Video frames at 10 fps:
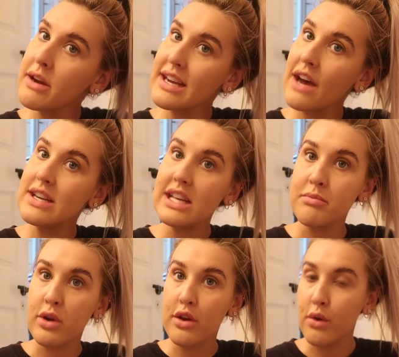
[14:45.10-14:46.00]
now gonna have a
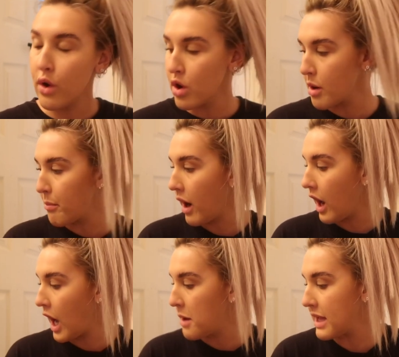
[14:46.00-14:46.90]
list when I talk,
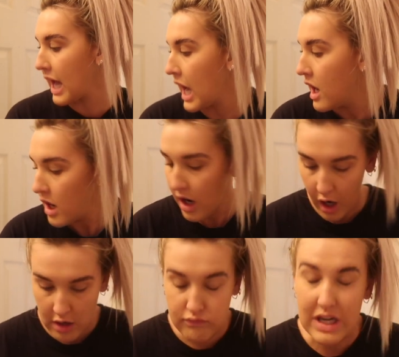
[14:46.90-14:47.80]
but yeah.
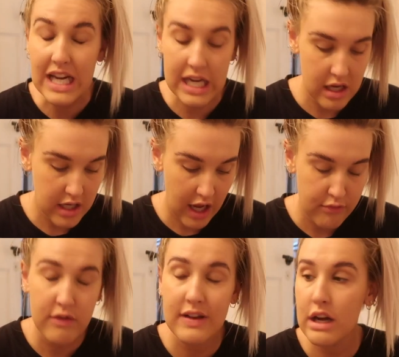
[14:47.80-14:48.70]
I really need to get
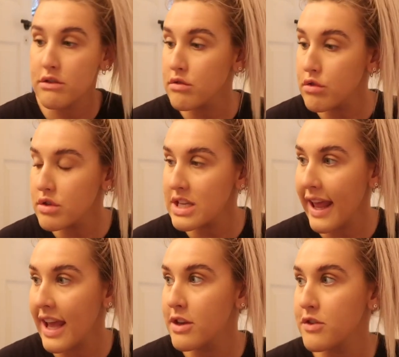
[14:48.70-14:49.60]
everything else
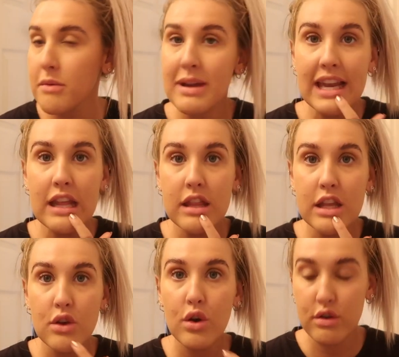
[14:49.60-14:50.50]
sorted. So I'm gonna leave
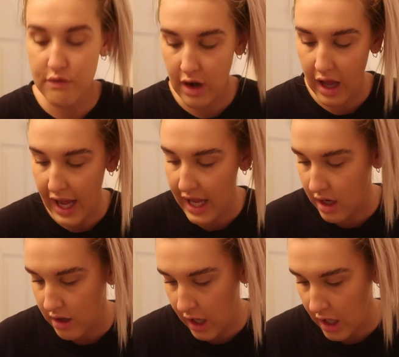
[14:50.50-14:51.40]
these on for
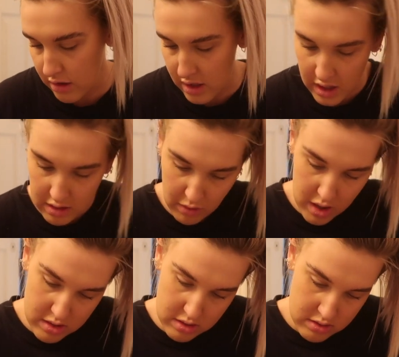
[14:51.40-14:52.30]
like, how long are these
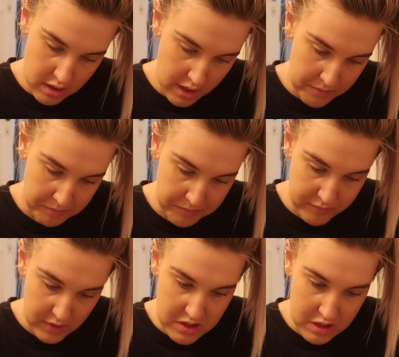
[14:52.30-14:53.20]
ones?
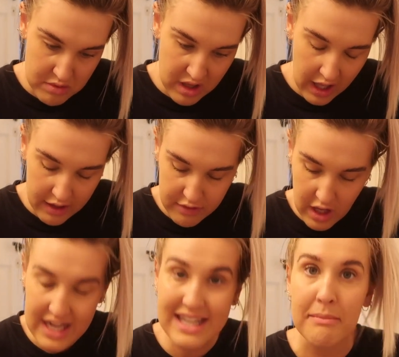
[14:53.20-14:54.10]
I think they're like
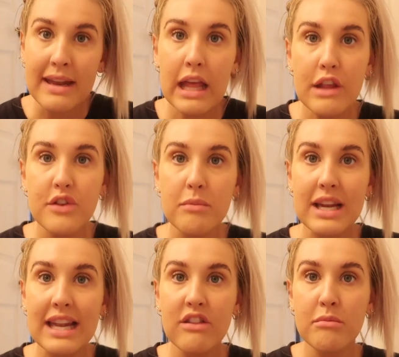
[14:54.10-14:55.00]
30 minutes, so I'm
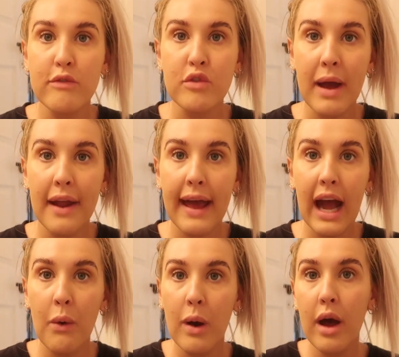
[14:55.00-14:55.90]
going to leave them on for about an
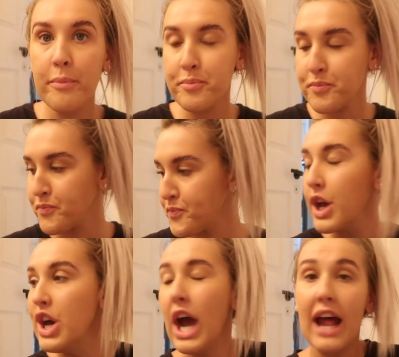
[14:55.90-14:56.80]
hour.
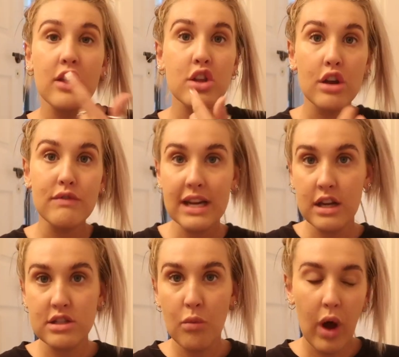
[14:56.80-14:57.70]
And then they go really
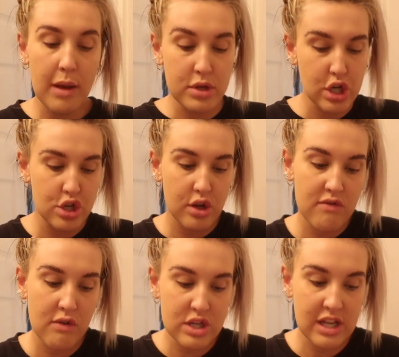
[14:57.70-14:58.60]
nice and white, but don't do it if
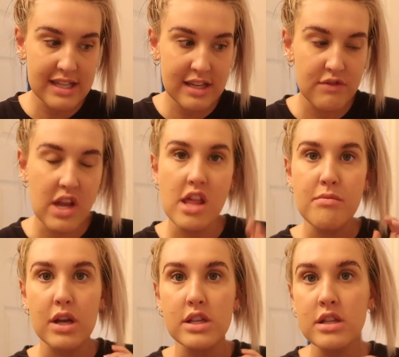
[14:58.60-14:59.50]
you've got sensitive teeth,
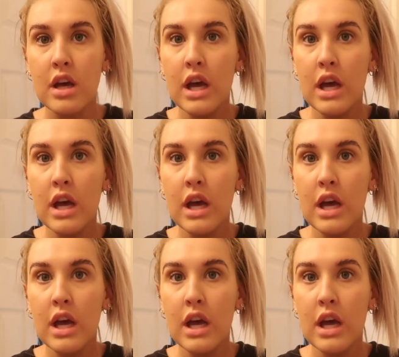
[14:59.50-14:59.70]
because